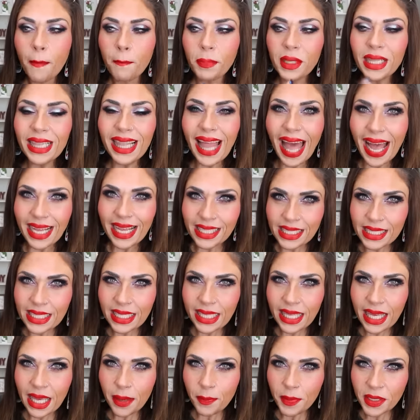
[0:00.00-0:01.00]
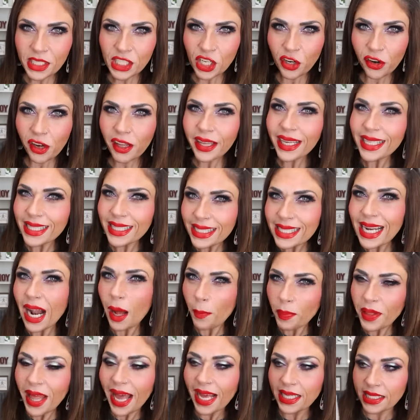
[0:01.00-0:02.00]
plasticky material. It's
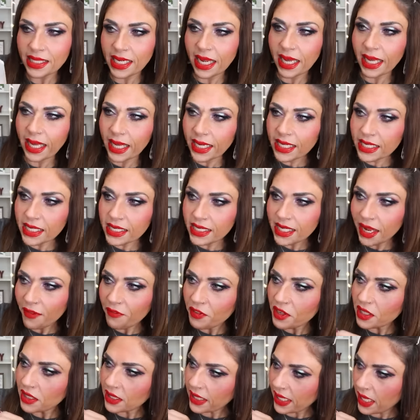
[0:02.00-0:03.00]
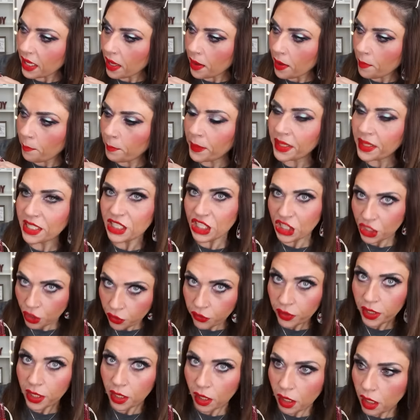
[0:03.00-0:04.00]
not plastic. It is definitely
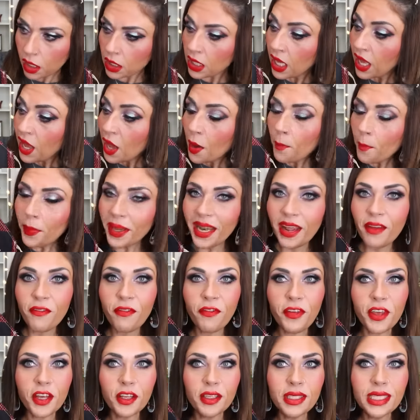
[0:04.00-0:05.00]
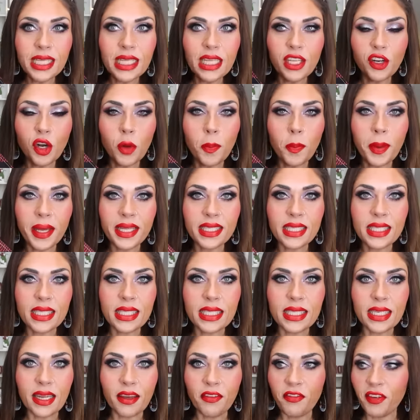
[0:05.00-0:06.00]
material, but it feels a little bit
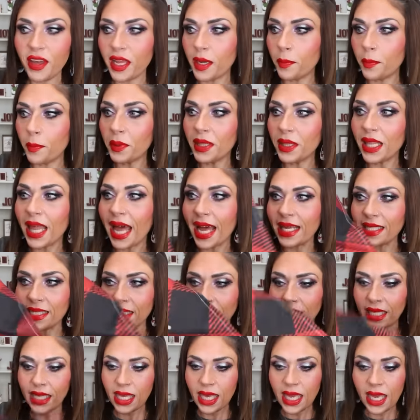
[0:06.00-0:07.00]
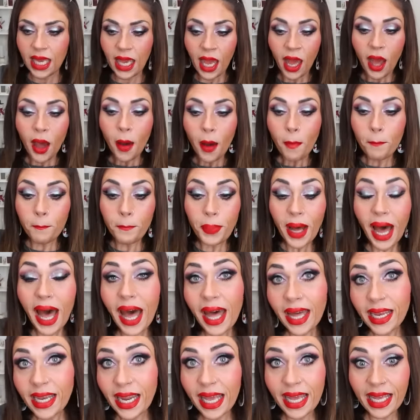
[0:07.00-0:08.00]
stiff and plasticky,
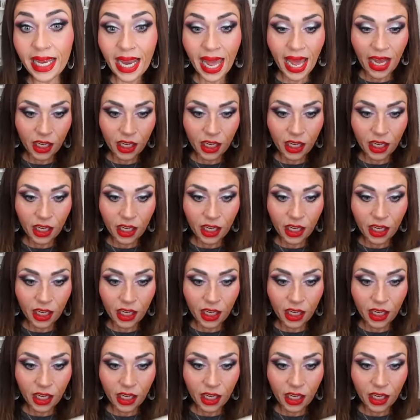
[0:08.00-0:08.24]
but it